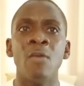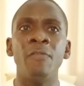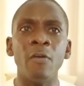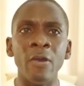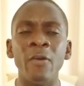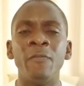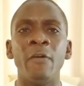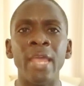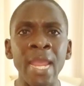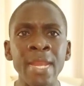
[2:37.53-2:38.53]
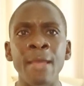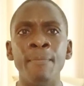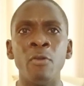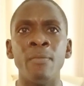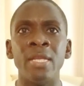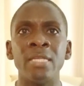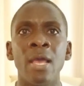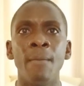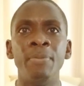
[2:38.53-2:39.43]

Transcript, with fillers: for, uh, for any employment,